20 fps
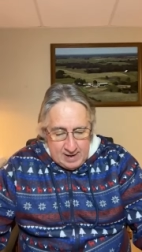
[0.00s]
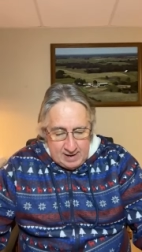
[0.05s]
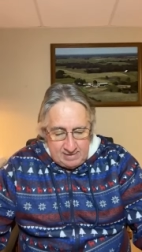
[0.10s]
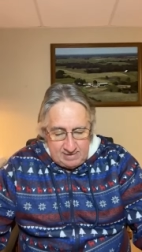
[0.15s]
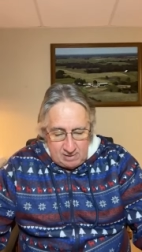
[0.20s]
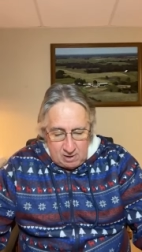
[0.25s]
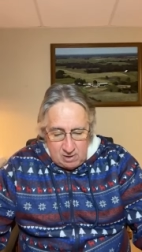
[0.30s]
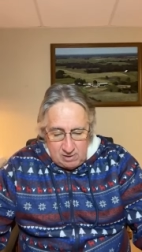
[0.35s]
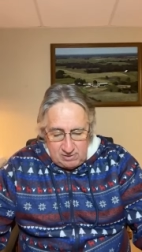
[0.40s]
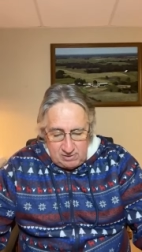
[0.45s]

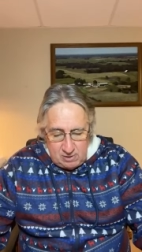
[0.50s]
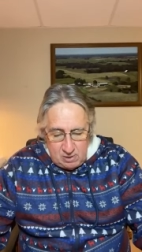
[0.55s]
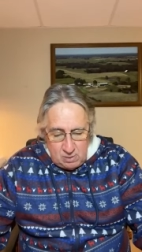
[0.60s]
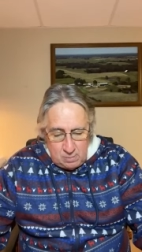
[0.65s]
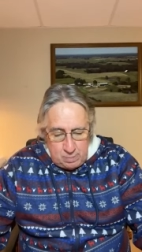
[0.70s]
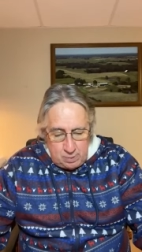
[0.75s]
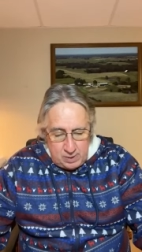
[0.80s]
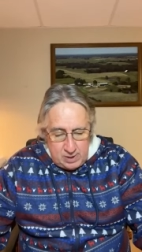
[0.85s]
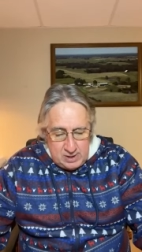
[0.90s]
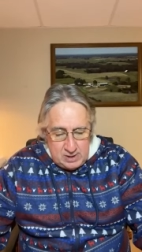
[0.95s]
It's
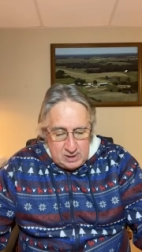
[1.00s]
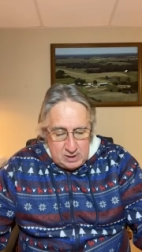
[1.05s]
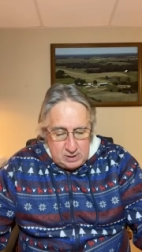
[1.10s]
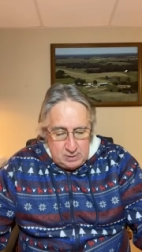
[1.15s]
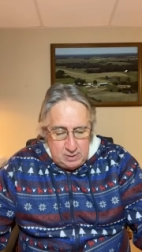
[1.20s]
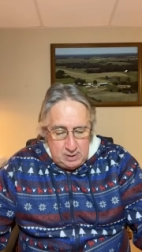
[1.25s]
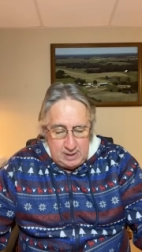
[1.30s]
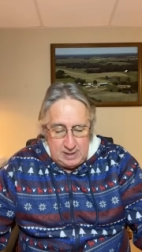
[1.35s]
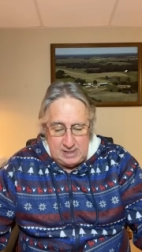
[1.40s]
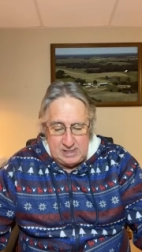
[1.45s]
also pretty,
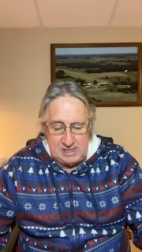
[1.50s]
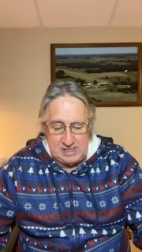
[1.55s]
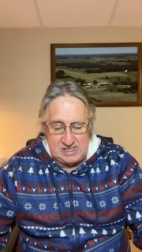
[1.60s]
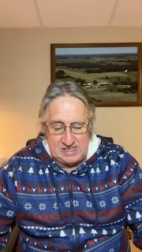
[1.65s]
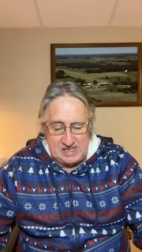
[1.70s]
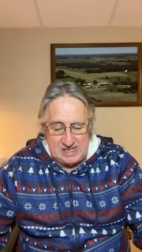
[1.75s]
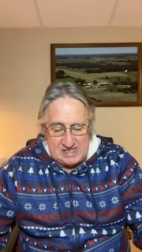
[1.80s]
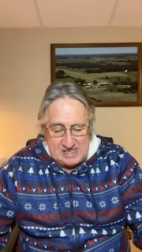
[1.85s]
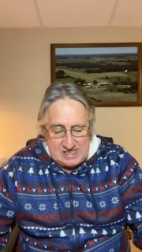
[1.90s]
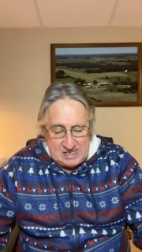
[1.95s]
it
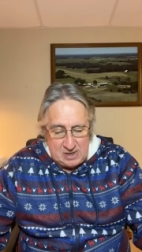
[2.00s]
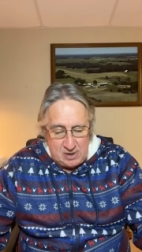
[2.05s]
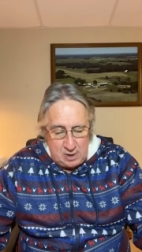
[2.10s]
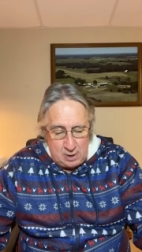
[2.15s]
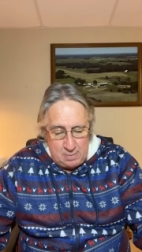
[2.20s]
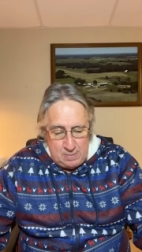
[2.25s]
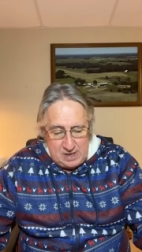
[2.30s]
is considered